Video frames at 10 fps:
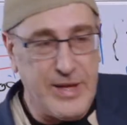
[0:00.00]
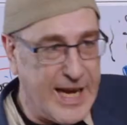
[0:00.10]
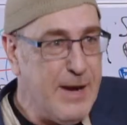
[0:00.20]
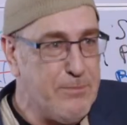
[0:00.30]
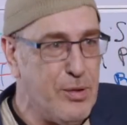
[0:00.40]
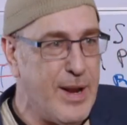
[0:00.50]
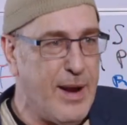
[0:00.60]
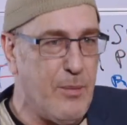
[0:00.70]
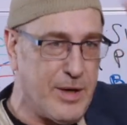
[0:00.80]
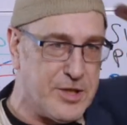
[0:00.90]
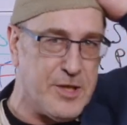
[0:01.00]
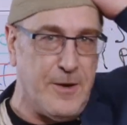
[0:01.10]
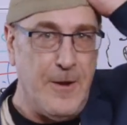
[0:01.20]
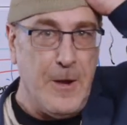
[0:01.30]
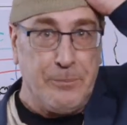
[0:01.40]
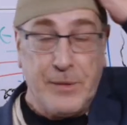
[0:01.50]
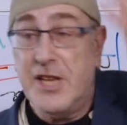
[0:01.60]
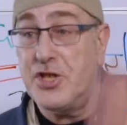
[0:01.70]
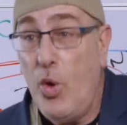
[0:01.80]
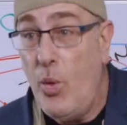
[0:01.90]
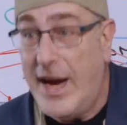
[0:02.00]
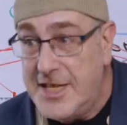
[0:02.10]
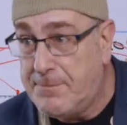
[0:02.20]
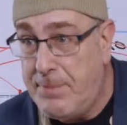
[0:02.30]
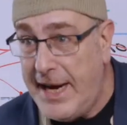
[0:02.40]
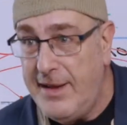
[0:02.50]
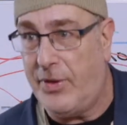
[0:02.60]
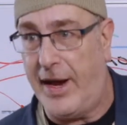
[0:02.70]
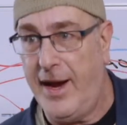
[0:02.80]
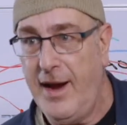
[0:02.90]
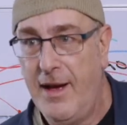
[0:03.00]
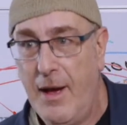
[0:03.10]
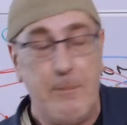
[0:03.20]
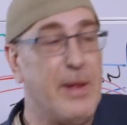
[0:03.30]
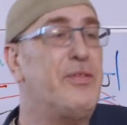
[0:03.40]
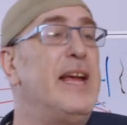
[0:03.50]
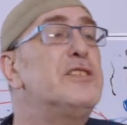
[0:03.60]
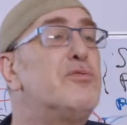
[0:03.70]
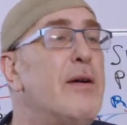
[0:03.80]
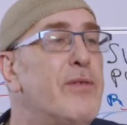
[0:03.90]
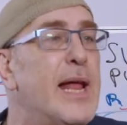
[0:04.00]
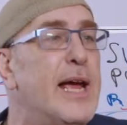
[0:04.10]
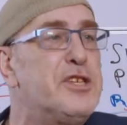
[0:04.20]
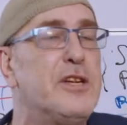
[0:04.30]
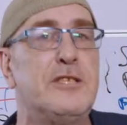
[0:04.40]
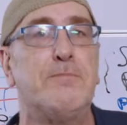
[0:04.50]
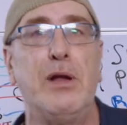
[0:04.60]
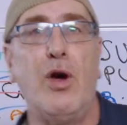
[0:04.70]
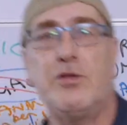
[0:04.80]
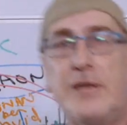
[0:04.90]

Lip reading: the Hebrew language. It's always been there, but these revelations belong